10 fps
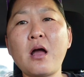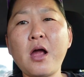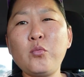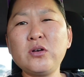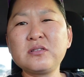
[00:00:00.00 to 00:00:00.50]

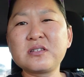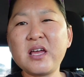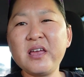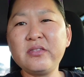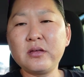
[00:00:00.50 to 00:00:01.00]
I will
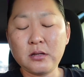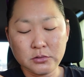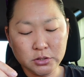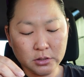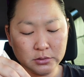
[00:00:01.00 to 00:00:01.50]
say the
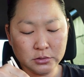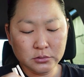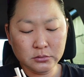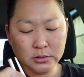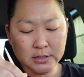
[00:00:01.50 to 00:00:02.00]
char
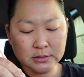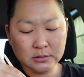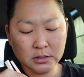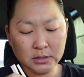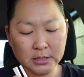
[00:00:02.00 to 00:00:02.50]
siu is
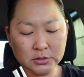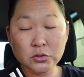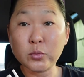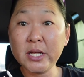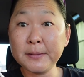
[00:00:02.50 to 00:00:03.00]
not as
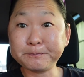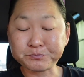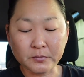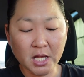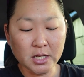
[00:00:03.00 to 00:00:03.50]
sweet
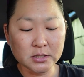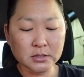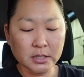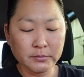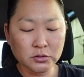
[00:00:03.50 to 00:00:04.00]

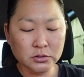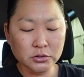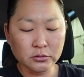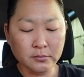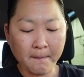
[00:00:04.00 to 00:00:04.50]
as I'm used
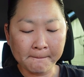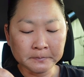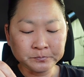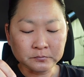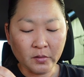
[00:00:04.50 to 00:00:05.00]
to,
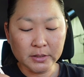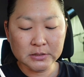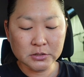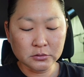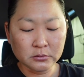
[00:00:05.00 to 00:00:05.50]
but
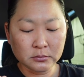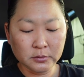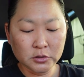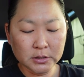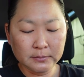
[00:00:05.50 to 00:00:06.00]
it's still
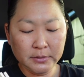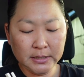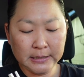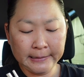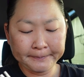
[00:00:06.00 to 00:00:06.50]
good and
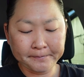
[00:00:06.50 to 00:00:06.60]
meaty